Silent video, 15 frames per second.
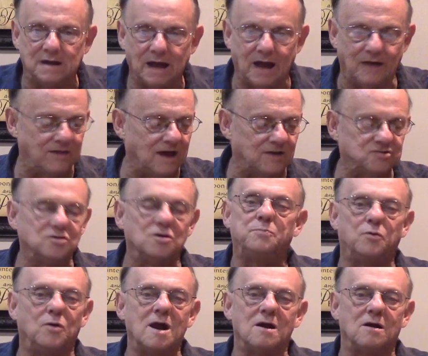And that's their
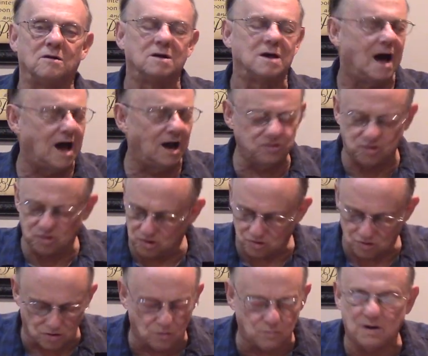prayer. God,
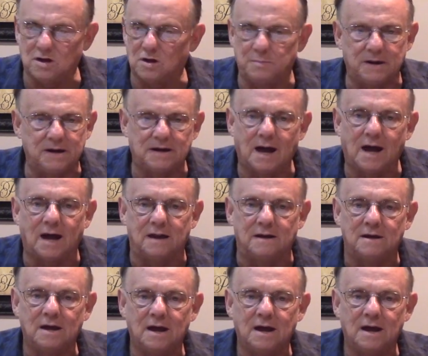your will be done.